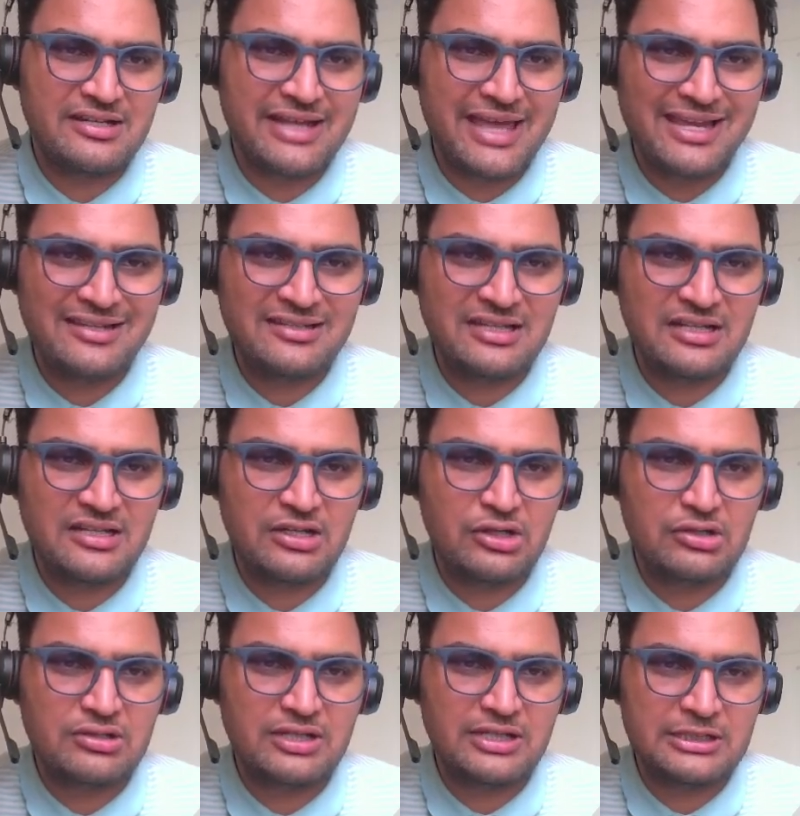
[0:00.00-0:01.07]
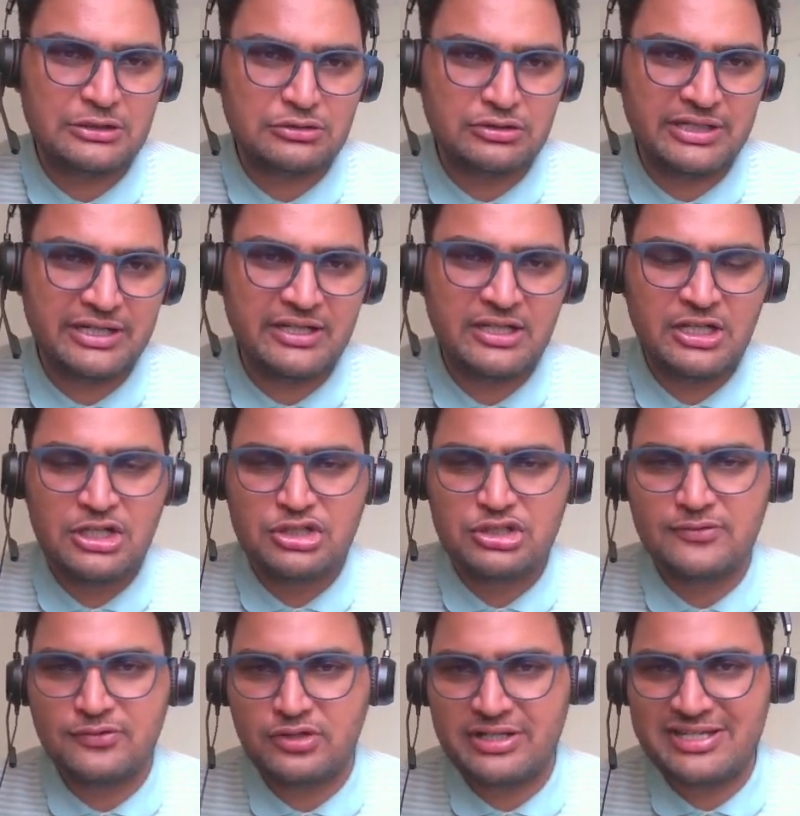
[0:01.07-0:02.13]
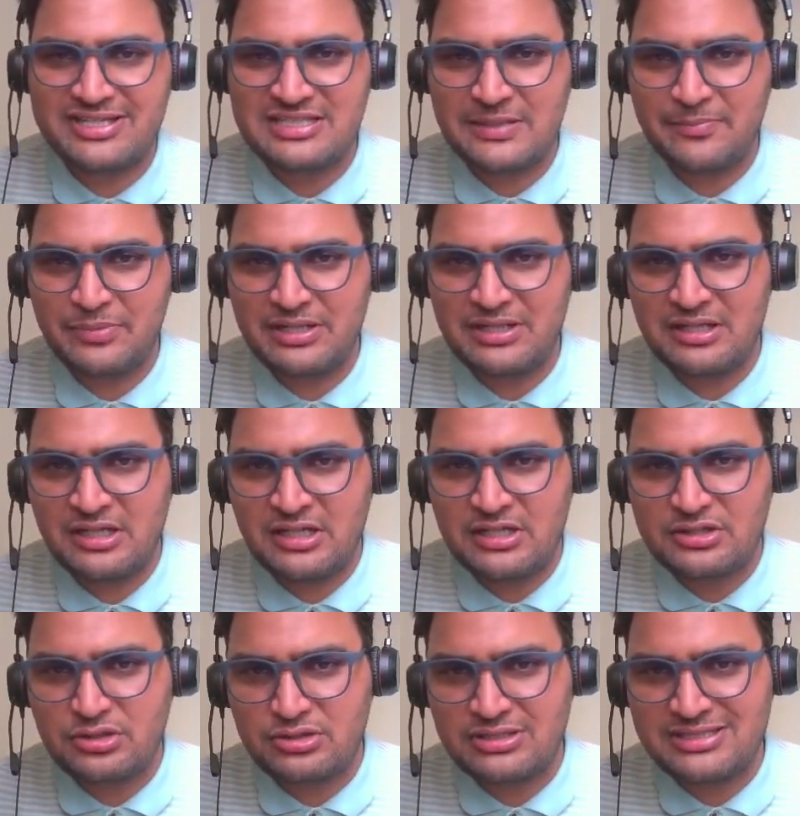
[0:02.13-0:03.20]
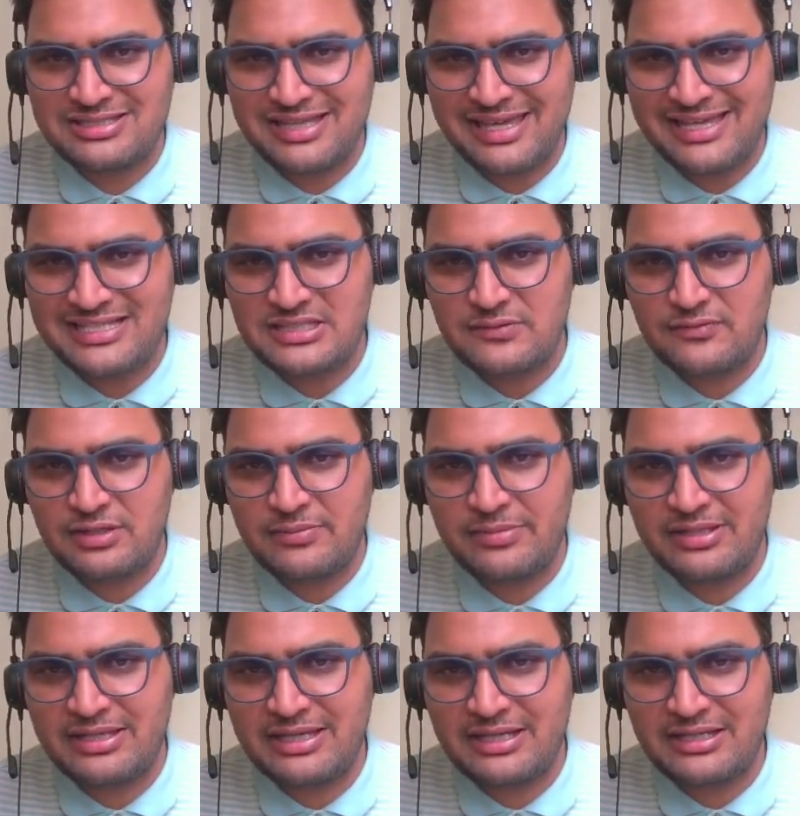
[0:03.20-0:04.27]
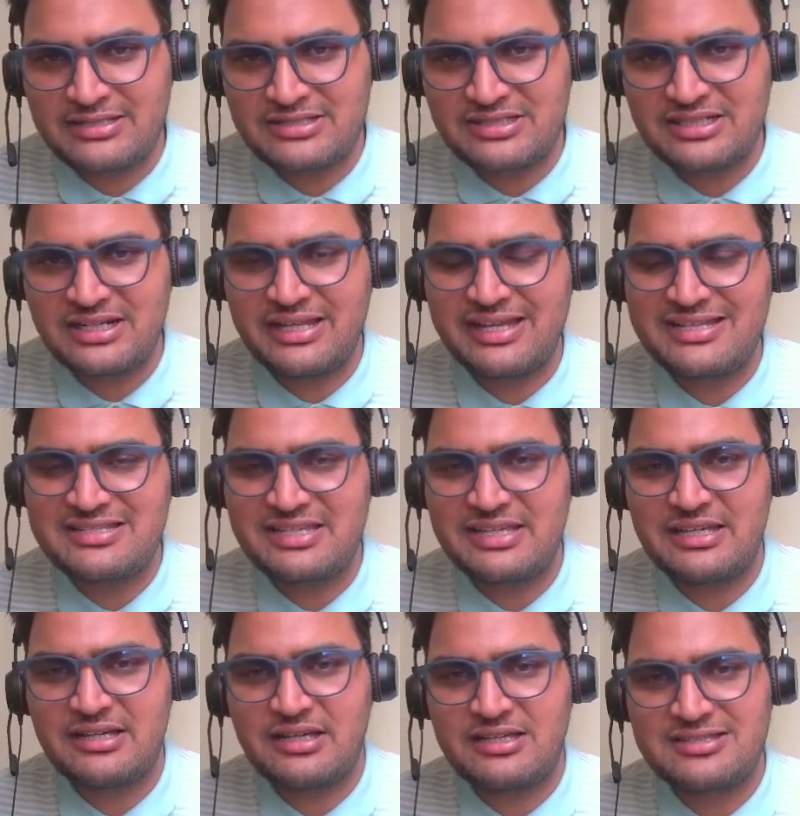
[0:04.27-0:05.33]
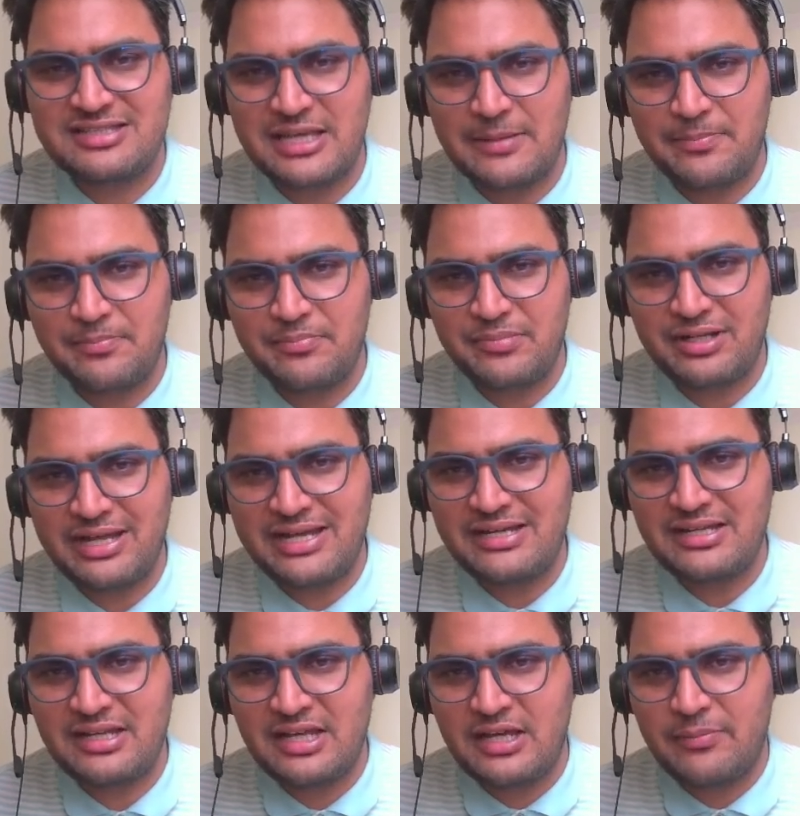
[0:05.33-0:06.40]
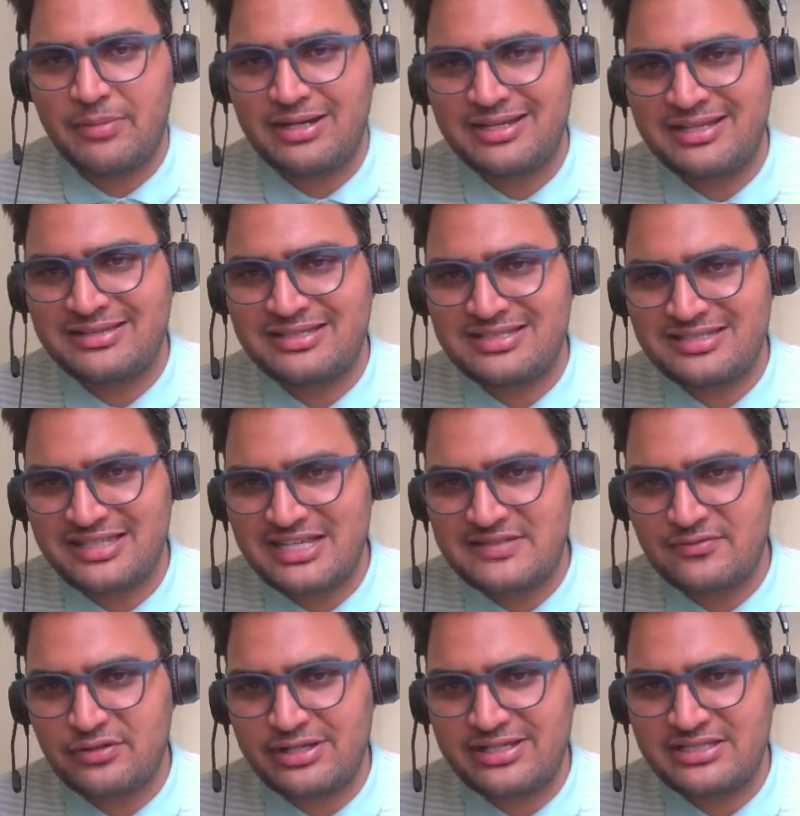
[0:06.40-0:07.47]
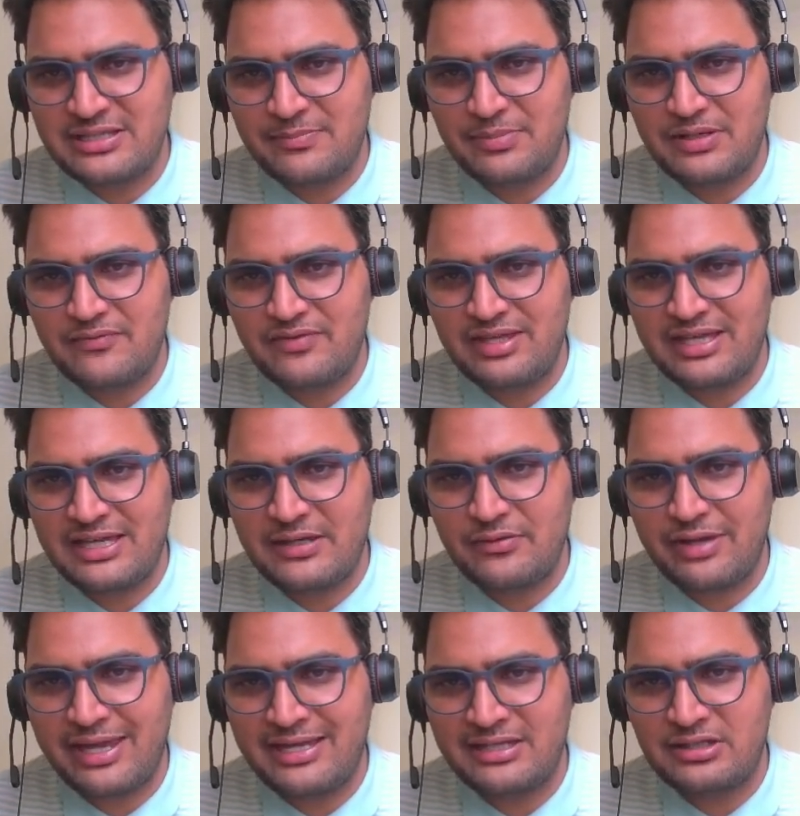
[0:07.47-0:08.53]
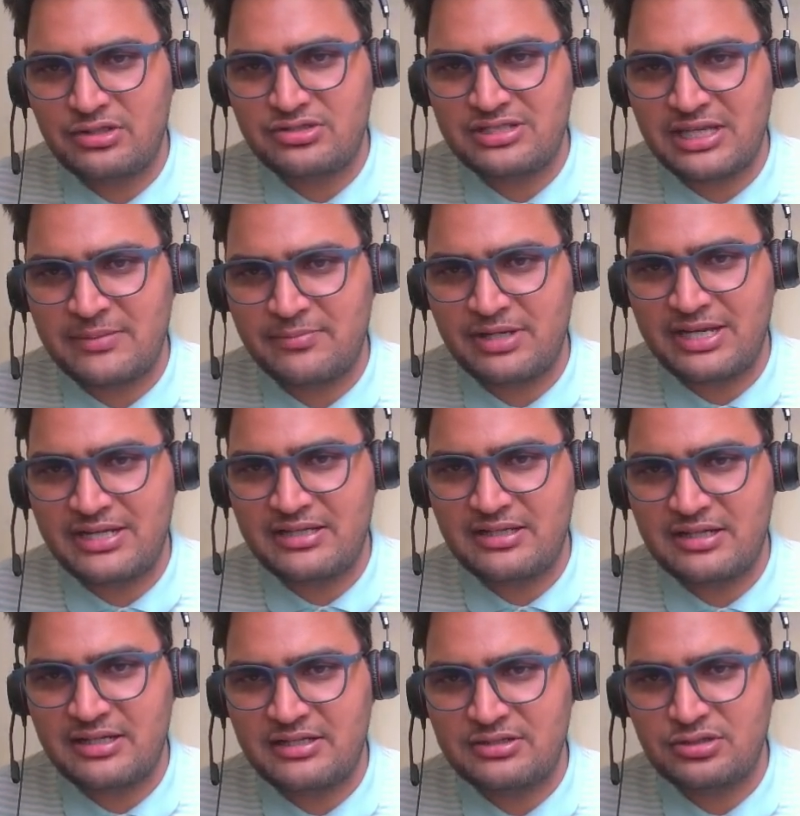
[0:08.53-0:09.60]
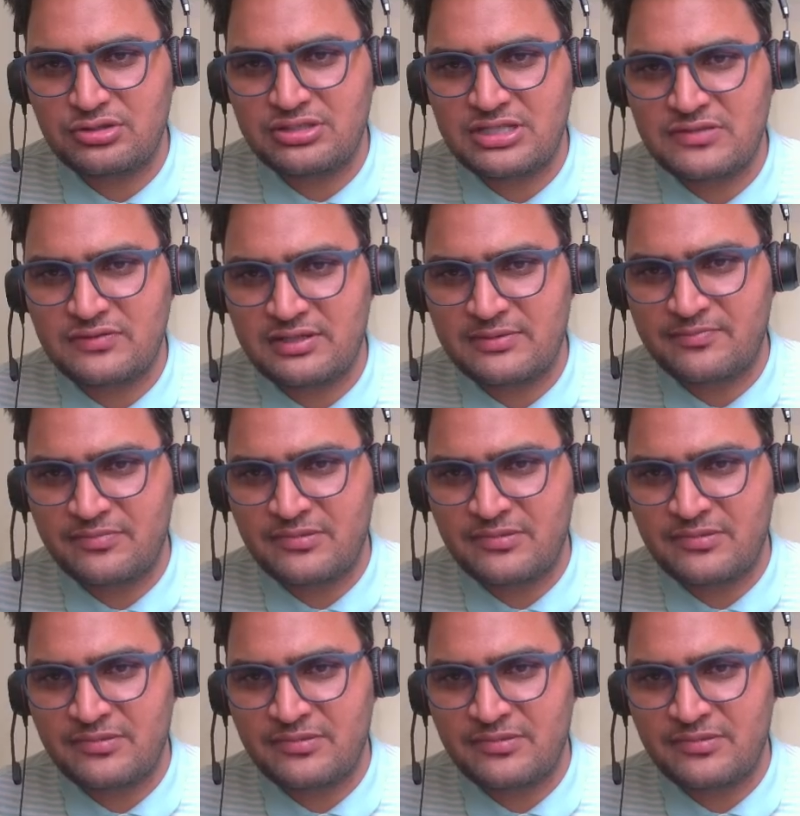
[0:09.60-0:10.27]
Diagonal not included. So for example, so this X will be considered as a shape, right? But in this case, for example, we have n cross m, right? So this one.